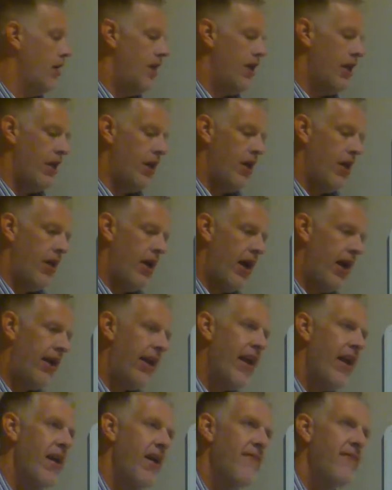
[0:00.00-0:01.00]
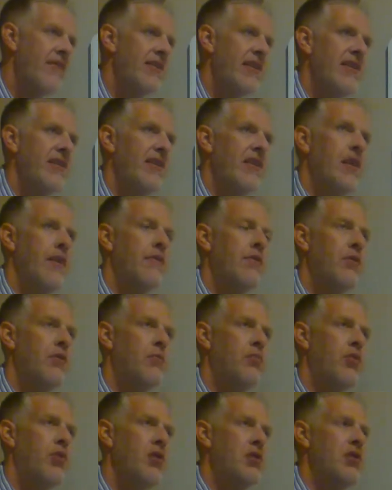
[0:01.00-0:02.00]
I can't emphasize enough to
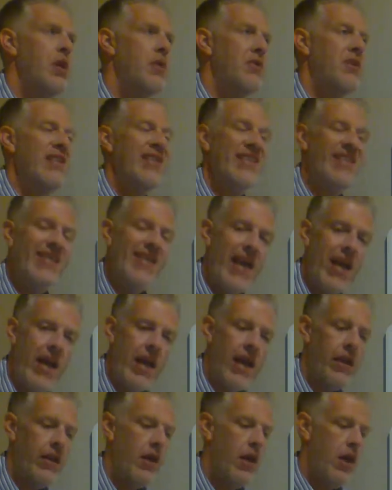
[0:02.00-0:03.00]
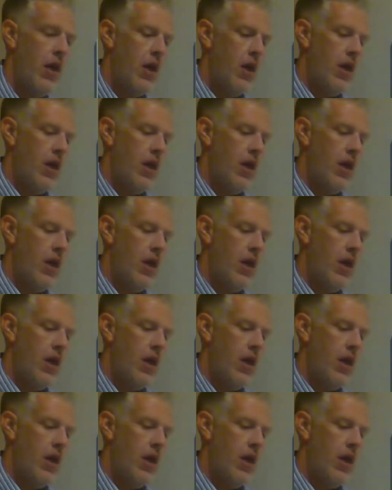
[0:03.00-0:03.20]
appreciate what he's saying.